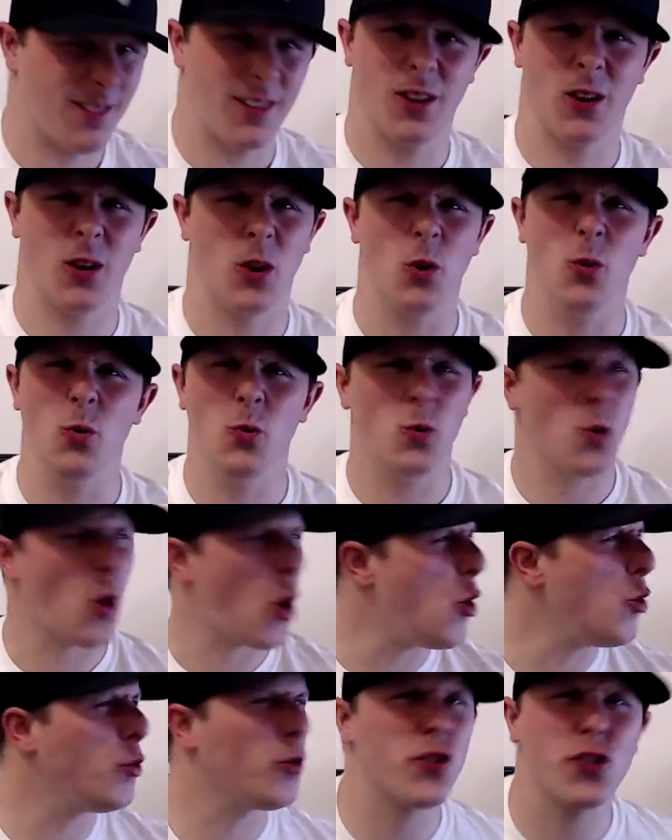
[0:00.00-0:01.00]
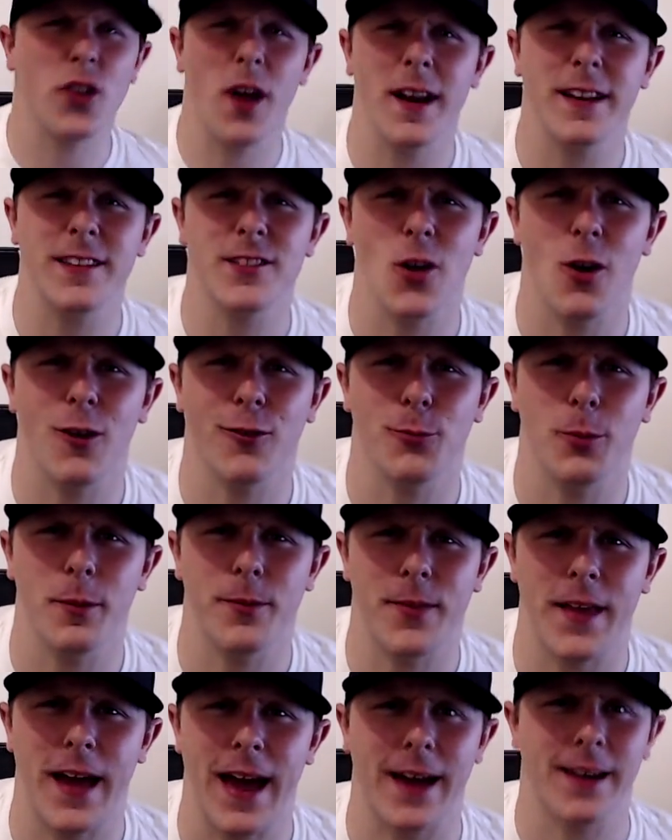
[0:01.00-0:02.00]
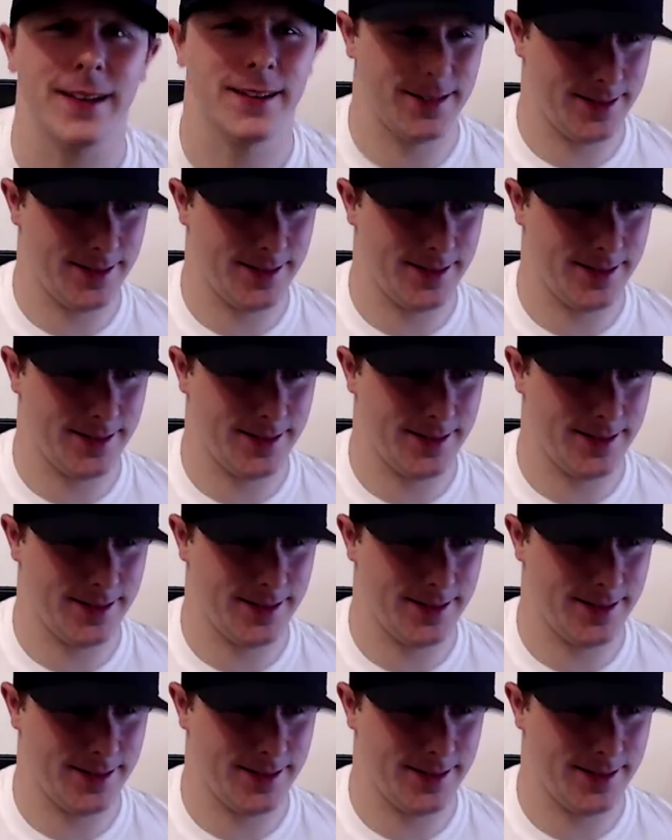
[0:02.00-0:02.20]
Who, who signs off with that?